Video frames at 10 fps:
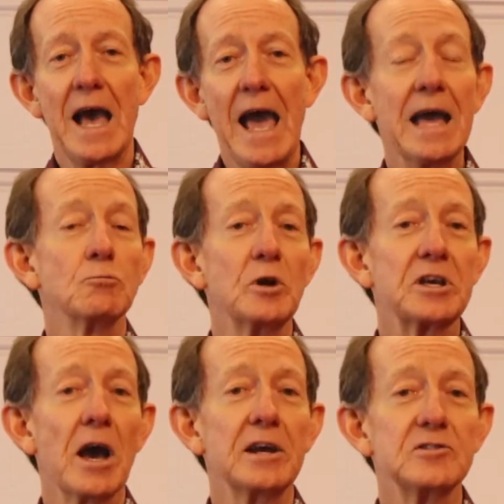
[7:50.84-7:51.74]
and we're
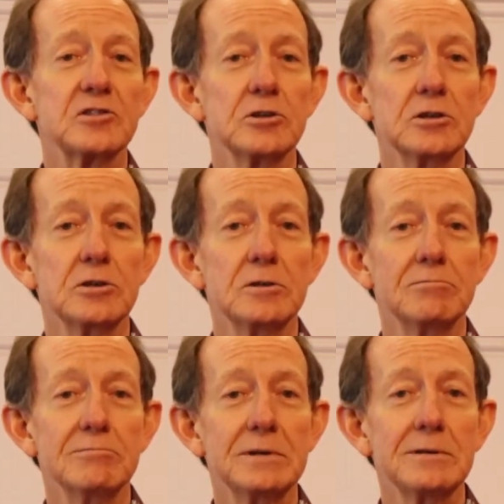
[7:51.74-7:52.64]
going
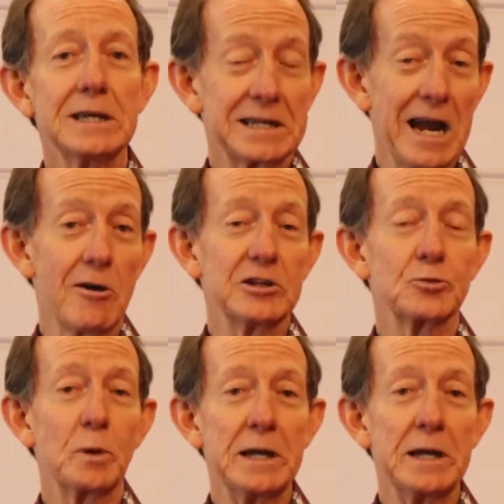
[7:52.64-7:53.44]
to encourage